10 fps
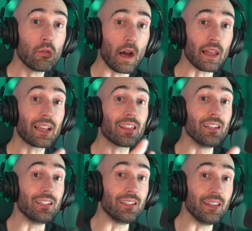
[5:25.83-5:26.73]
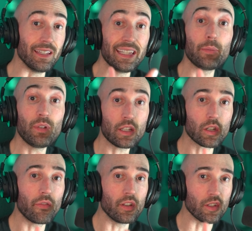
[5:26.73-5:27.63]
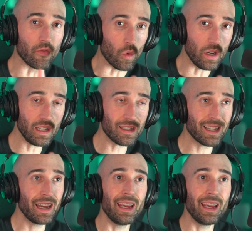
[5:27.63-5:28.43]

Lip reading: I like the deepness of his voice,